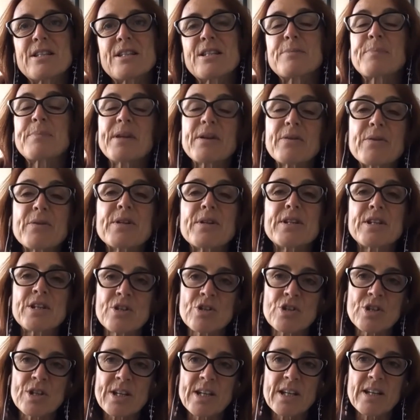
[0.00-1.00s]
spirit
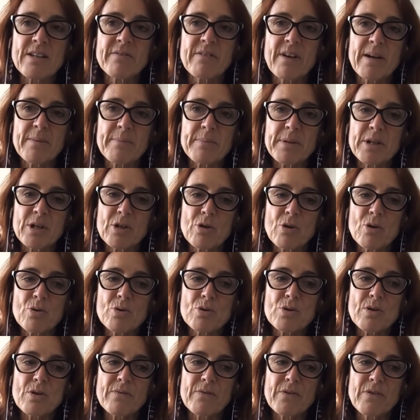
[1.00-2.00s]
in Geneva
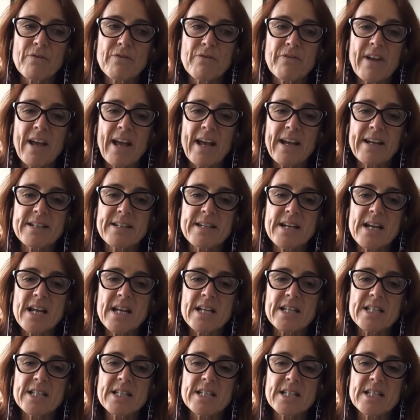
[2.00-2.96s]
because of the fact that